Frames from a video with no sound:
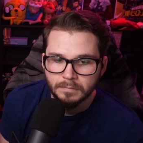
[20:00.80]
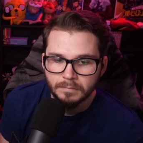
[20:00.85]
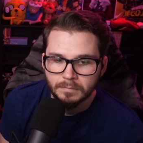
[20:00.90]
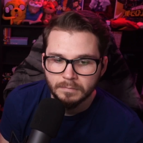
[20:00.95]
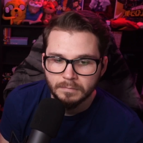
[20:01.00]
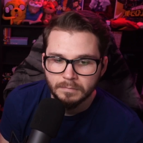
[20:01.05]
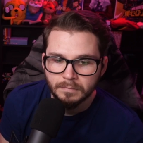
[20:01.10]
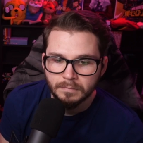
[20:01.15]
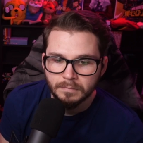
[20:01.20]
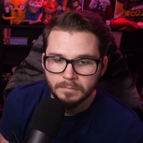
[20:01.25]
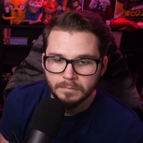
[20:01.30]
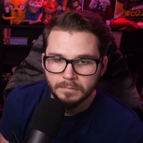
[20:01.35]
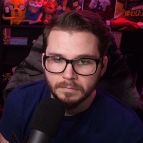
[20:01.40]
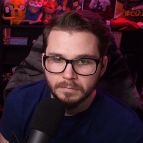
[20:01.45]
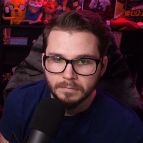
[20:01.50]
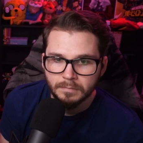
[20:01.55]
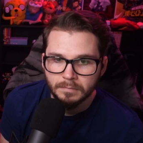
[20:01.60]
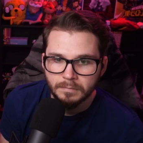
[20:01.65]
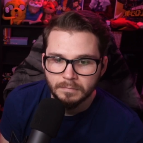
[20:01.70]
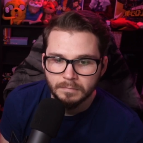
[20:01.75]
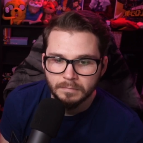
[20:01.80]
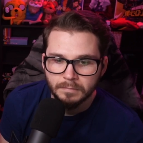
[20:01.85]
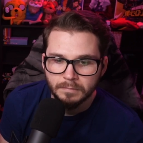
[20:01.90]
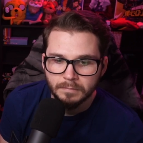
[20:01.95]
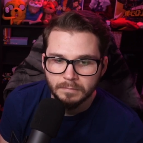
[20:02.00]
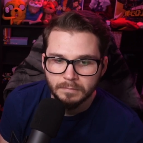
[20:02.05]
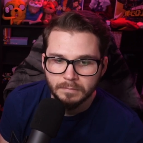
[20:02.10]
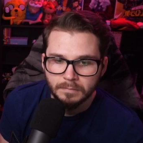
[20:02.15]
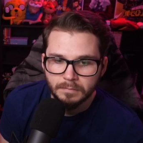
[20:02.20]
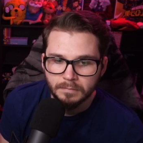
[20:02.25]

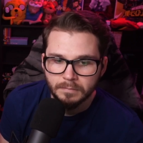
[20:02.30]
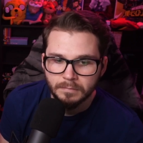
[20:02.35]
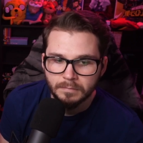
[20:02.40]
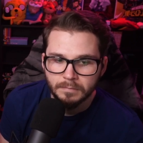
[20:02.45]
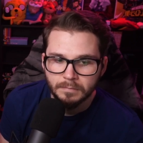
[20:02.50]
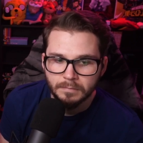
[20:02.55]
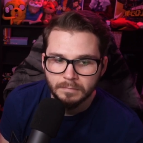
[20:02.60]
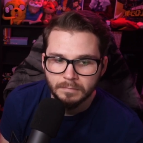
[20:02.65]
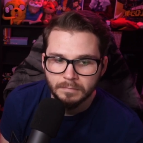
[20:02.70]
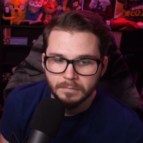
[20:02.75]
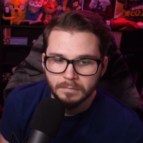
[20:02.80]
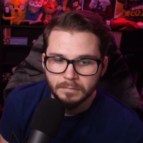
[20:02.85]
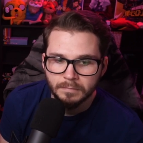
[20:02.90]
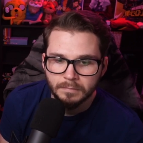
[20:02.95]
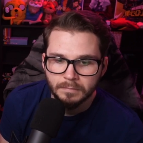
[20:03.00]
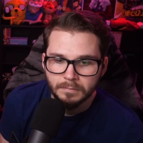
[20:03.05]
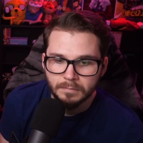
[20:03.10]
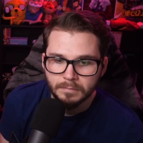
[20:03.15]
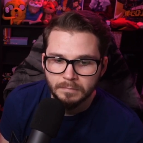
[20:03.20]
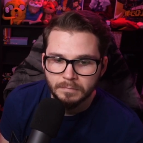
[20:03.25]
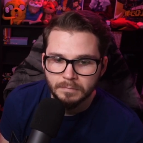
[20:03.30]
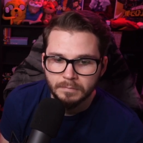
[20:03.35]
(silence)